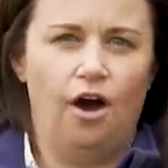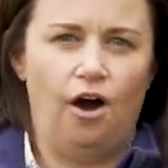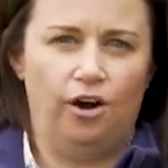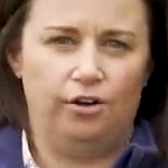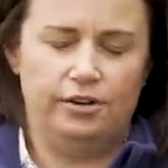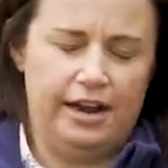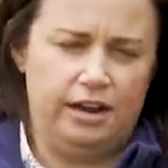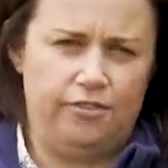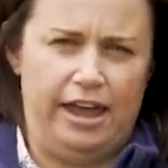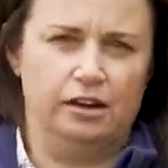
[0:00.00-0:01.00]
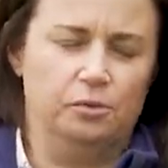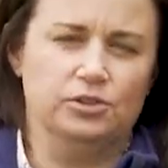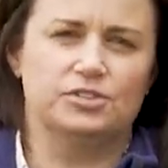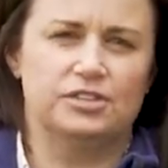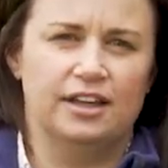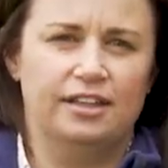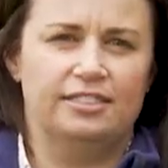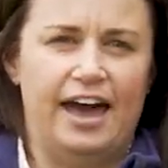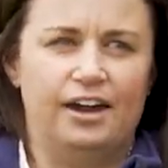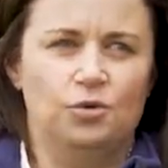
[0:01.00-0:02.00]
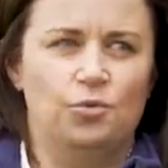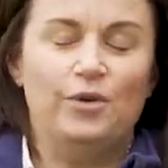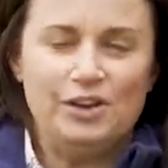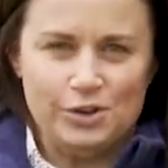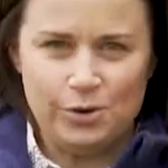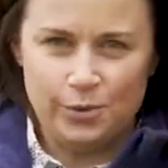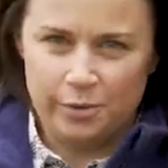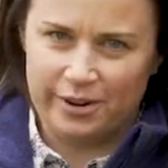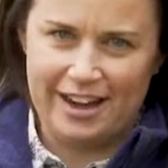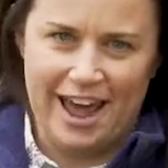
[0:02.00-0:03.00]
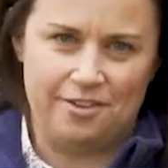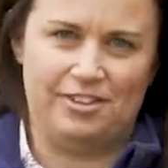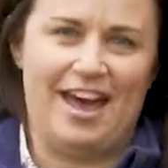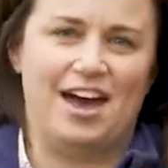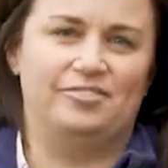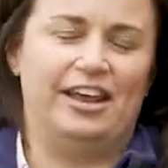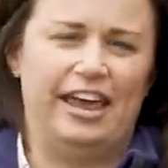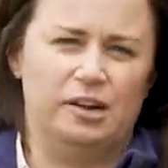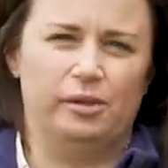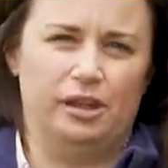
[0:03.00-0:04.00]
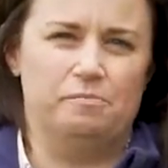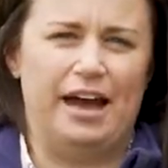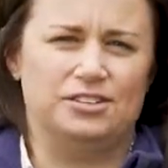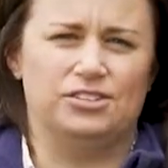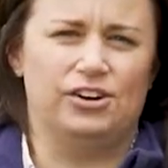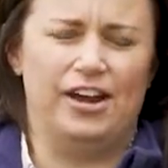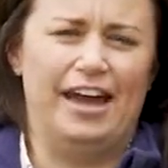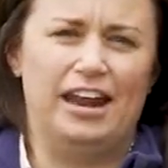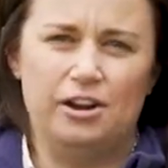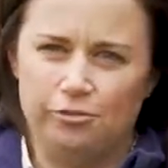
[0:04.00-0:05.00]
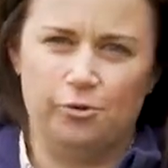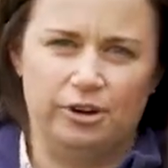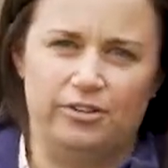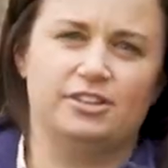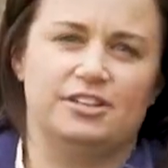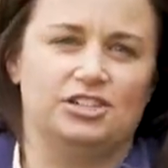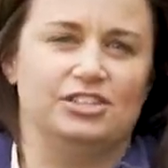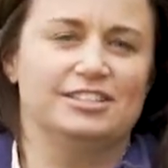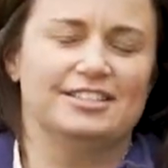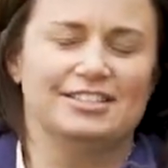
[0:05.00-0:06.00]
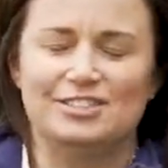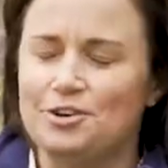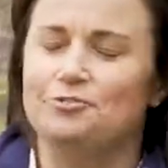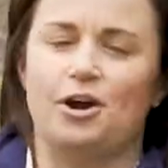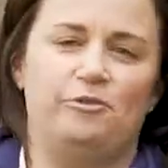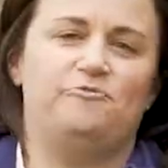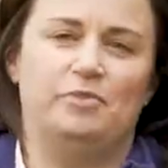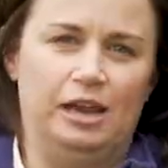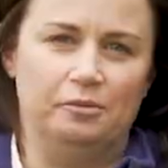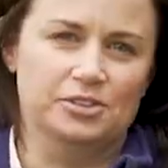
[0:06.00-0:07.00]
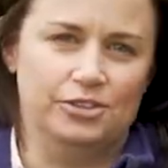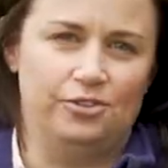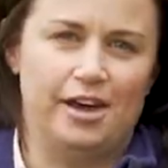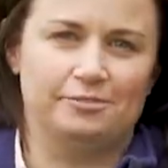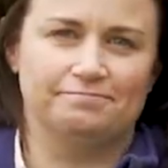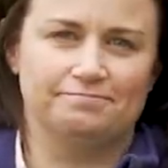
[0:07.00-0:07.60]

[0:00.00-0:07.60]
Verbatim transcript: our native animals that we knew we were going to have to have an animal ambassador at every one of our sessions. And so far, we've been able to do that.